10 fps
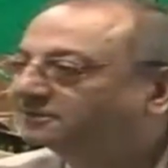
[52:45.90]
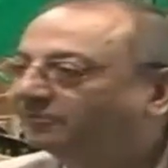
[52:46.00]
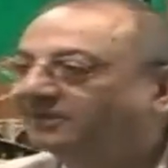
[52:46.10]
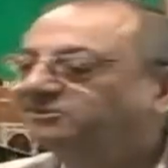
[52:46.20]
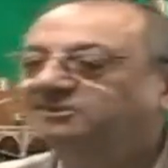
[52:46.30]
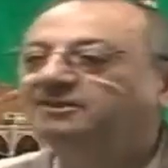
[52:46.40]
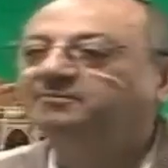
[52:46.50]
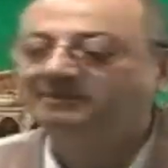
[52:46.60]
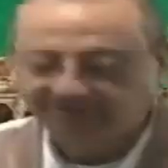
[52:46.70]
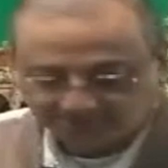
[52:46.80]
Where is the
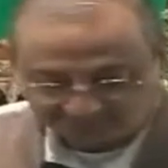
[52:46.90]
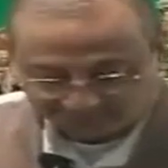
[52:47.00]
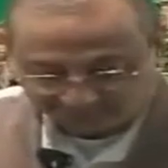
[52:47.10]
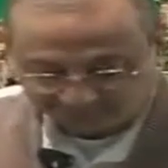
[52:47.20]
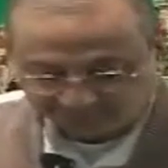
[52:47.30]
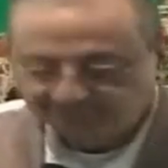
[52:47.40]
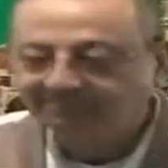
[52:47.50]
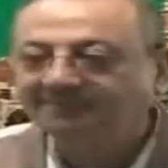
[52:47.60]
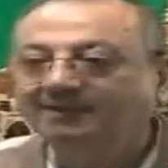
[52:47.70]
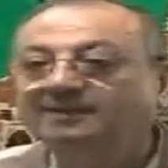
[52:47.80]
tamiz?
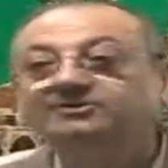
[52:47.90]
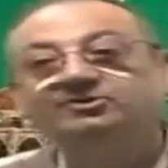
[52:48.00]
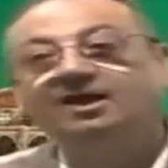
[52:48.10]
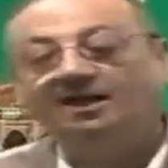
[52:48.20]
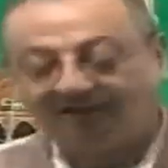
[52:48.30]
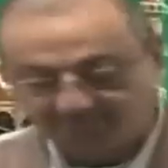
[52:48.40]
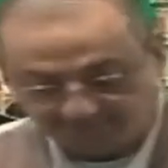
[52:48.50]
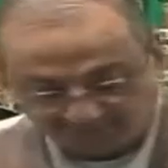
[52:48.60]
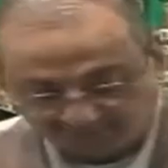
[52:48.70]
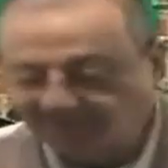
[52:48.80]

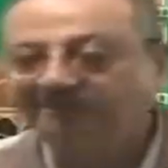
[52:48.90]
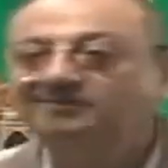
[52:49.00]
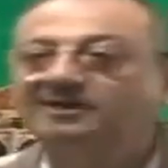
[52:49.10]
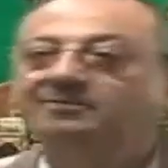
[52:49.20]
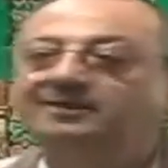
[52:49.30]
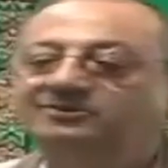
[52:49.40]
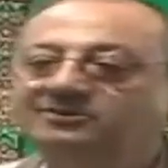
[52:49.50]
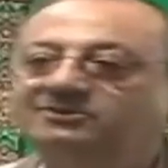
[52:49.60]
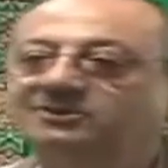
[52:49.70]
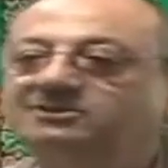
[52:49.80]
Sahaban. Translate, brothers and
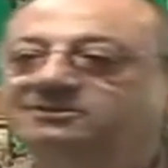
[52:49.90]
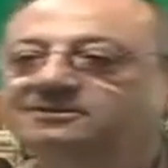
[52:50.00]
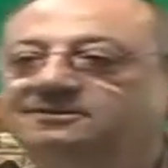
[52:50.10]
sisters.